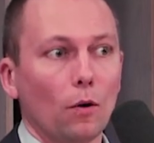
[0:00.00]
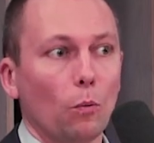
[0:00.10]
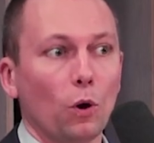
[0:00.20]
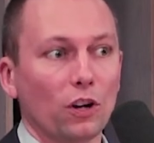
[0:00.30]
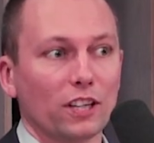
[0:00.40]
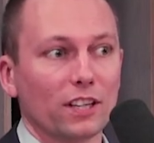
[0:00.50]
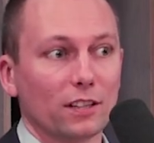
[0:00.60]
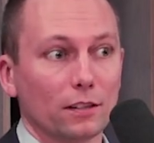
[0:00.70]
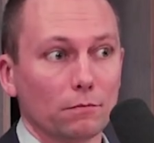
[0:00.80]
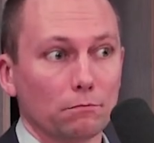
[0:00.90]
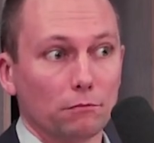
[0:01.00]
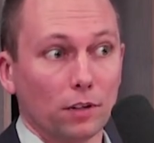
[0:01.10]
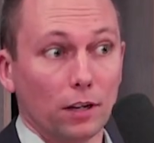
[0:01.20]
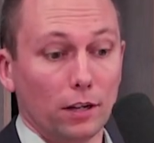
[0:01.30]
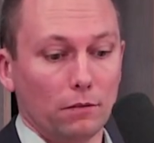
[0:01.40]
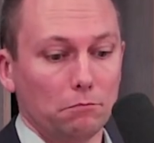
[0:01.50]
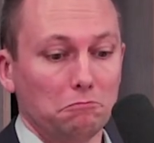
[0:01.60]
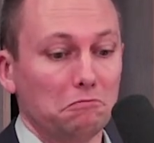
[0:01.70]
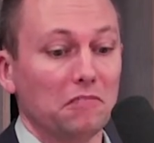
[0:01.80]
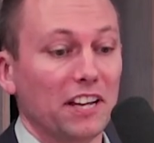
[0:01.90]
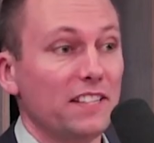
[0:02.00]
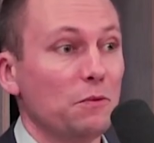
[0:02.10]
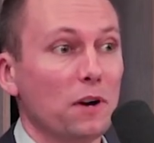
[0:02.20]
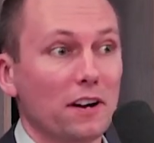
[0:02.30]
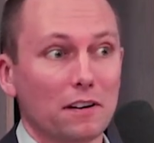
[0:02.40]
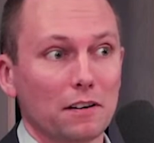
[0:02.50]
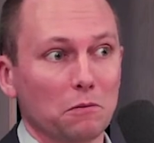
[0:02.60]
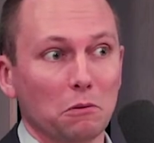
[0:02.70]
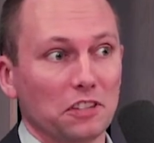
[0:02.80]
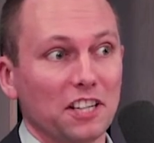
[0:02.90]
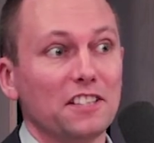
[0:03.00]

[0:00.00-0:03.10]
working anywhere on any